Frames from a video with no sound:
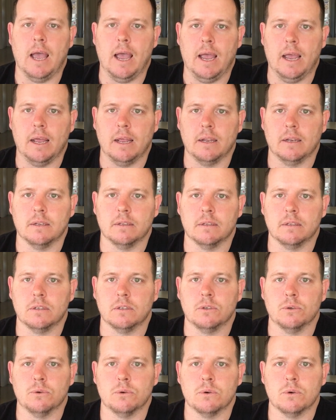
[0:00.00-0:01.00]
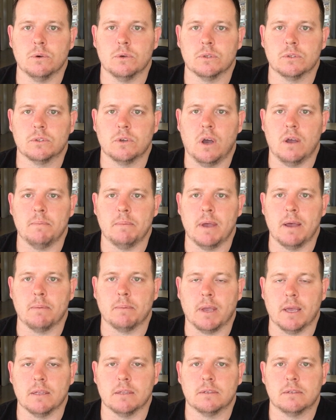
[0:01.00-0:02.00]
and your
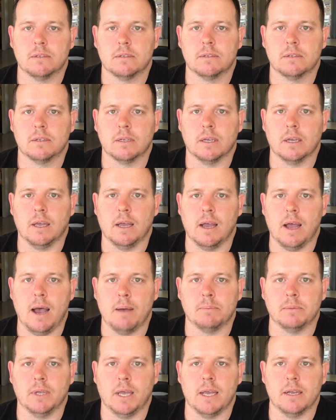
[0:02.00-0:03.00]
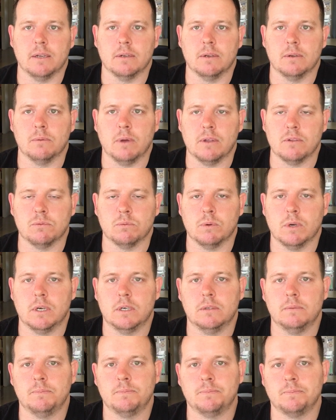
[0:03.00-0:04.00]
sitemap gets updated as
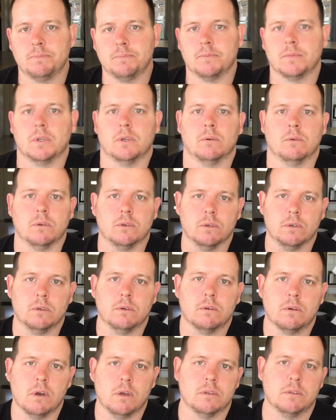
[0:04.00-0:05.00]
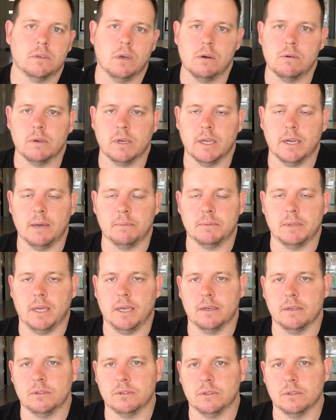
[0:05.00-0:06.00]
well, Google Console will get
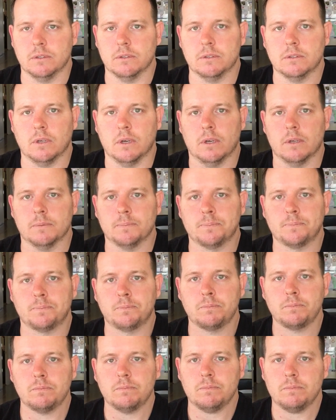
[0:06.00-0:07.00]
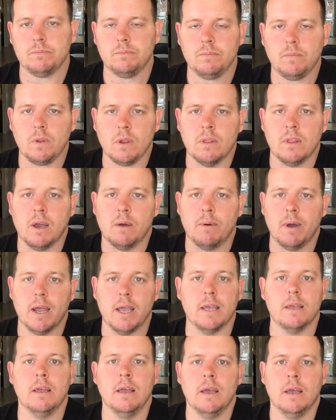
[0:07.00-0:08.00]
updated too, so that
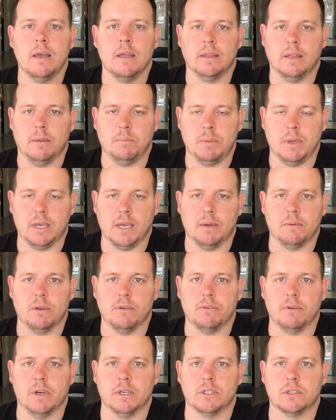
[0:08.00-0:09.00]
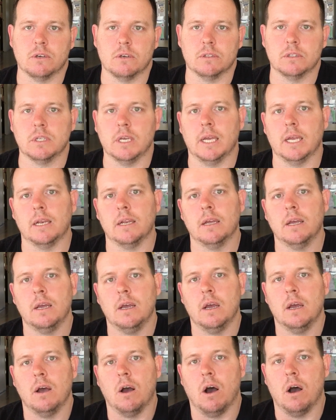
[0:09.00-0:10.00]
way they pick up your fresh content.
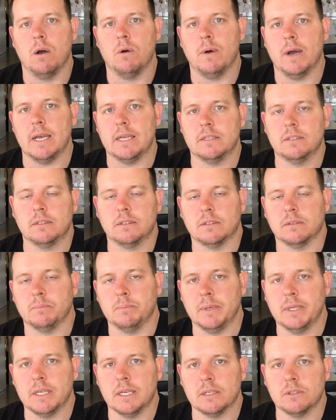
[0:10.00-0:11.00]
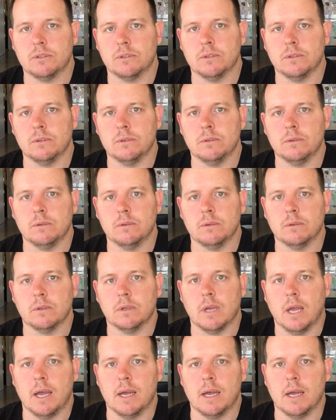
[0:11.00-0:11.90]
I always submit it to